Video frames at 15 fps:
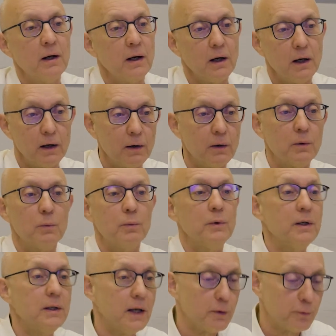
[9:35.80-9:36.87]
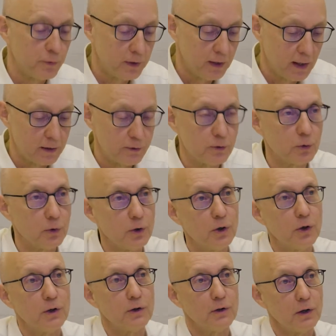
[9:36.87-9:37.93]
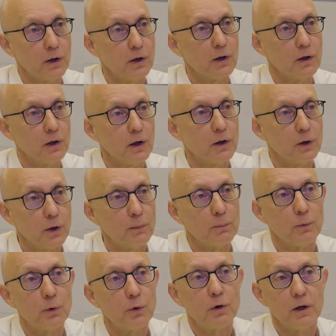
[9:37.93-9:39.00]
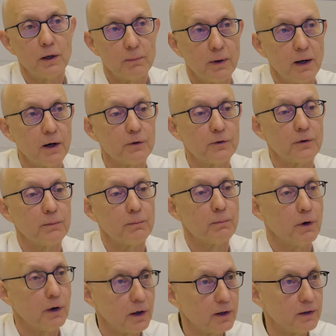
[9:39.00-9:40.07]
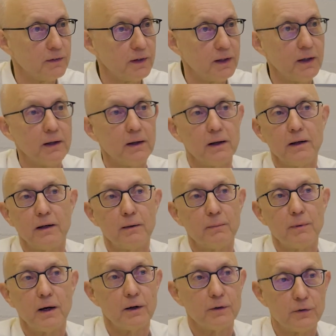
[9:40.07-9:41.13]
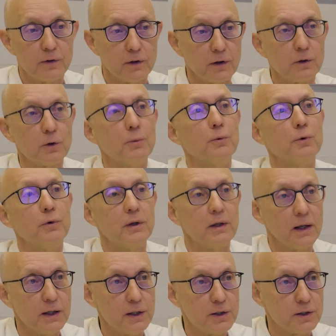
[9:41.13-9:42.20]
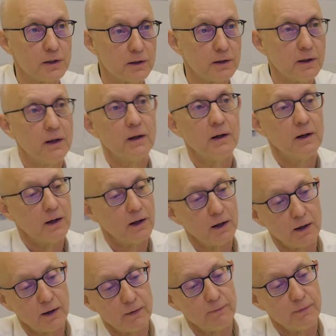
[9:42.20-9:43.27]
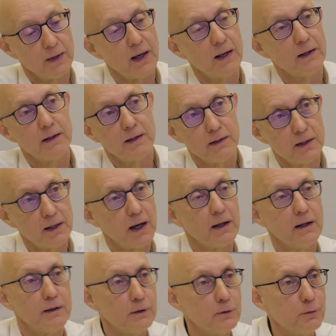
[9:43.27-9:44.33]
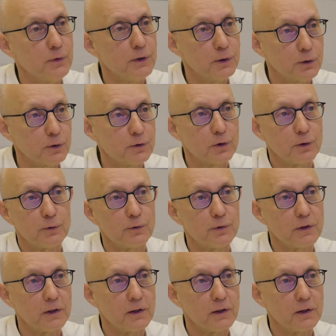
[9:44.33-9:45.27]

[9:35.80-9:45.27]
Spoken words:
We definitely had to learn a lot more about marketing and about communication than in the fields of